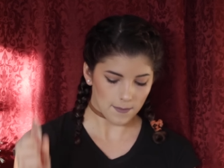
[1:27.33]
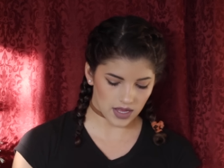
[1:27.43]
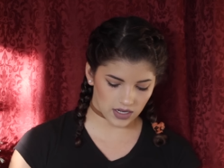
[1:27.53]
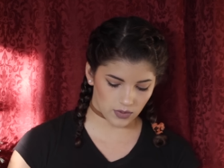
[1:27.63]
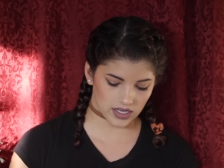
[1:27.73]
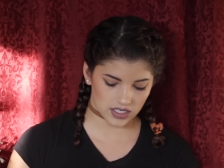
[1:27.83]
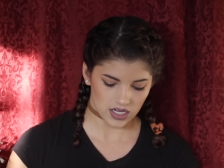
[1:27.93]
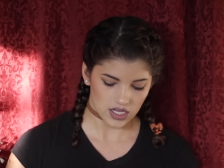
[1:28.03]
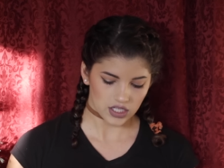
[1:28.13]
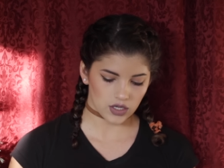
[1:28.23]
But
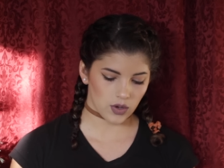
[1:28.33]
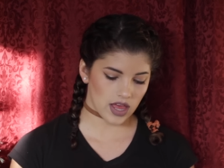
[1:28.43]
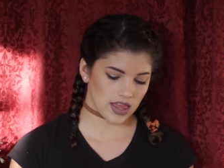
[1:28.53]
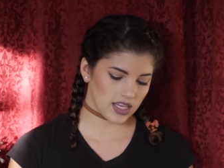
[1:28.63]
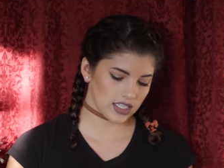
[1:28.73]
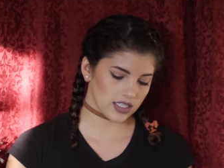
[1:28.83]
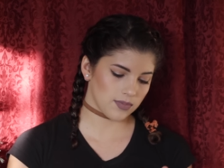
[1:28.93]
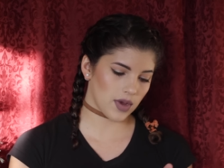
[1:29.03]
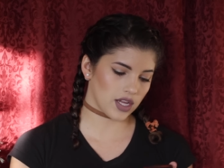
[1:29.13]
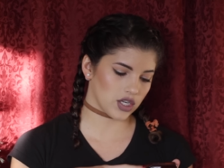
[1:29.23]
anyways, so this
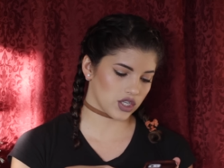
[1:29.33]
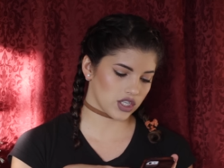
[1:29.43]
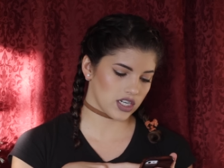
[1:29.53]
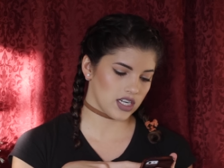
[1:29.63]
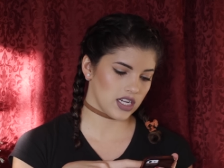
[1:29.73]
sponge,